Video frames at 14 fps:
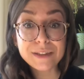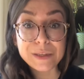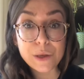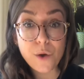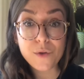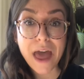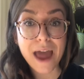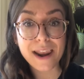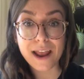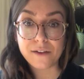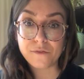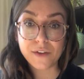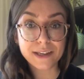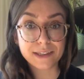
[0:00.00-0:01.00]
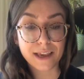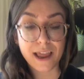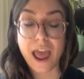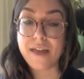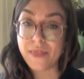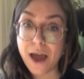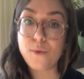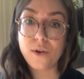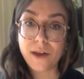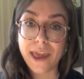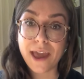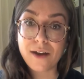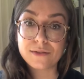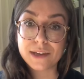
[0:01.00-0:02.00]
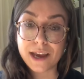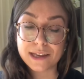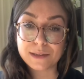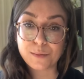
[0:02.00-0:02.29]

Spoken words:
sew that and fix it, and that will count as a